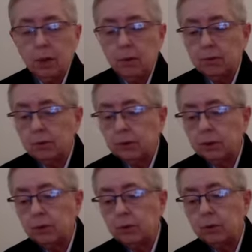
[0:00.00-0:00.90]

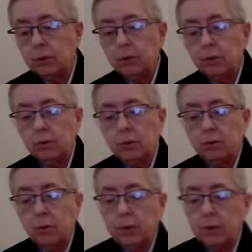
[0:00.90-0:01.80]
aversion, delusion,
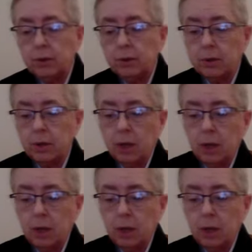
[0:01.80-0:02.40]
avoidance,